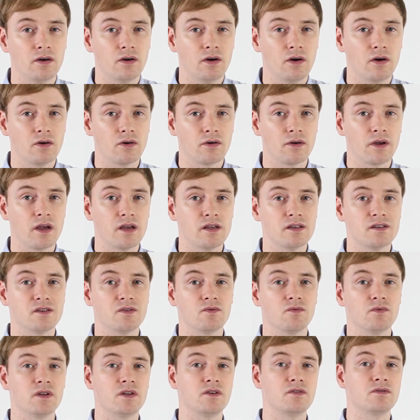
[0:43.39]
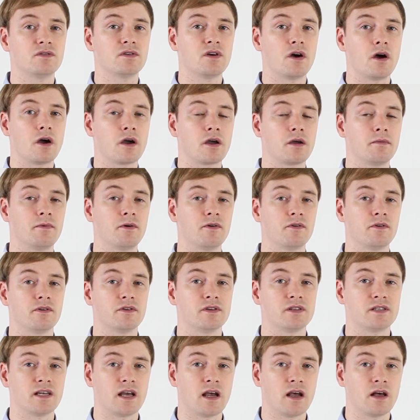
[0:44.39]
Okay, so when you talk about your
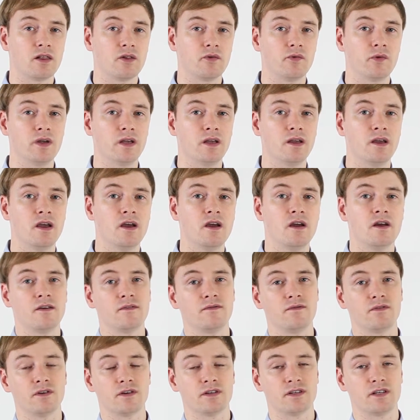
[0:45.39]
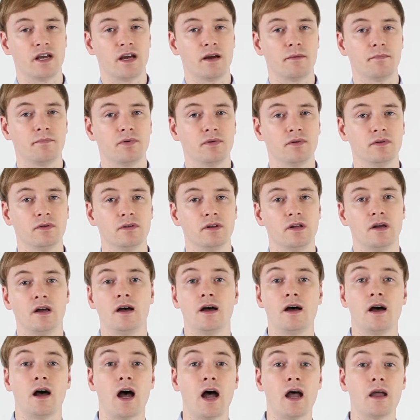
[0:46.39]
salary, for example,
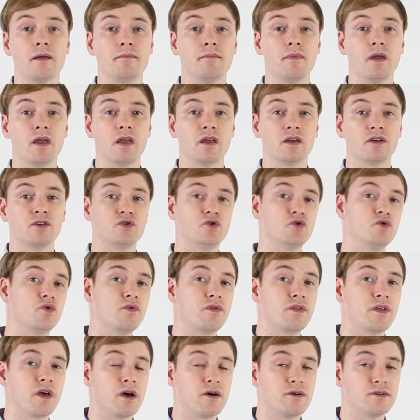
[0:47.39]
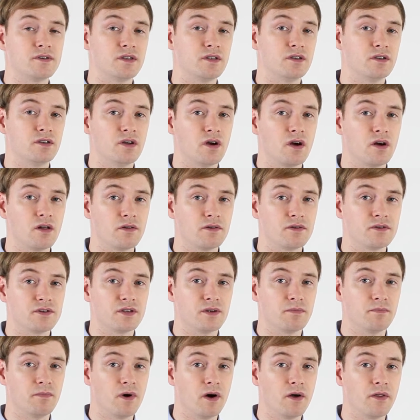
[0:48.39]
I make $2,000 a
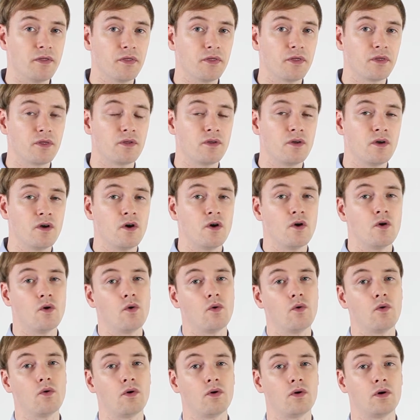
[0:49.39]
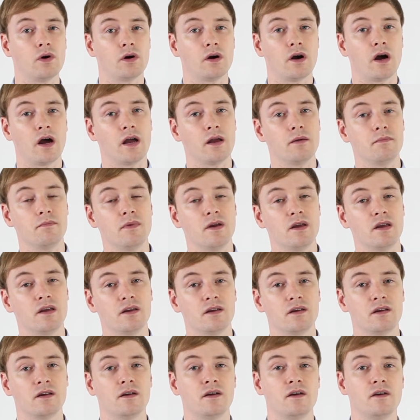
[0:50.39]
month or I
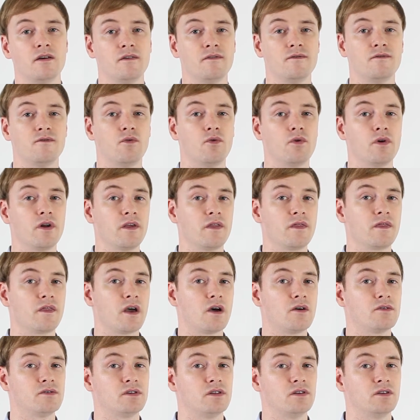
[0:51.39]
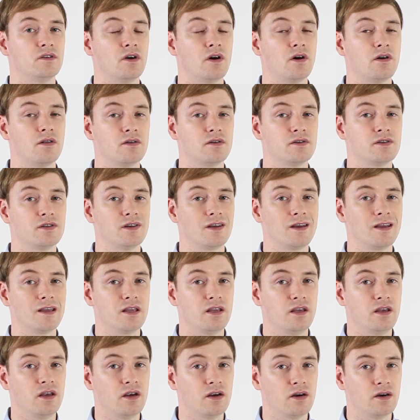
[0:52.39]
make $40,000 a
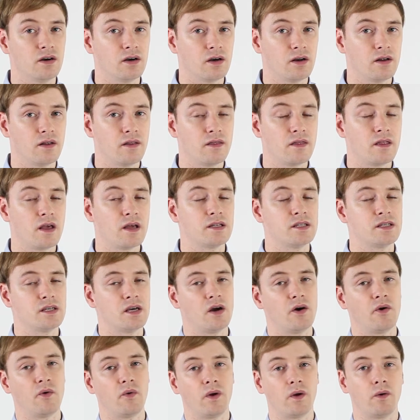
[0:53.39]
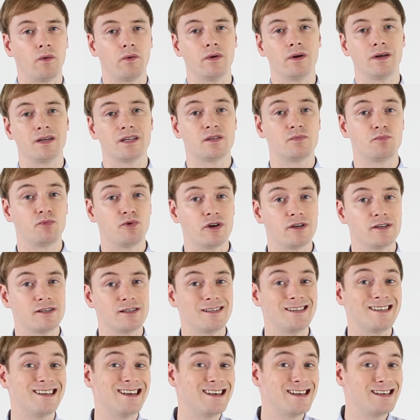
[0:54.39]
year. That's how we would
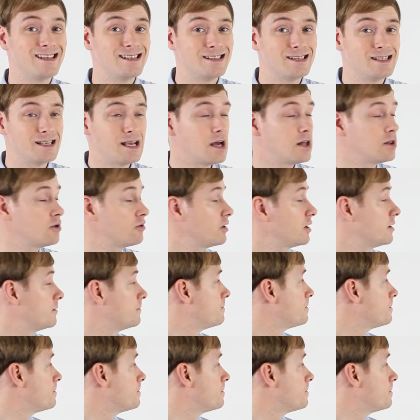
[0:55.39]
express salary.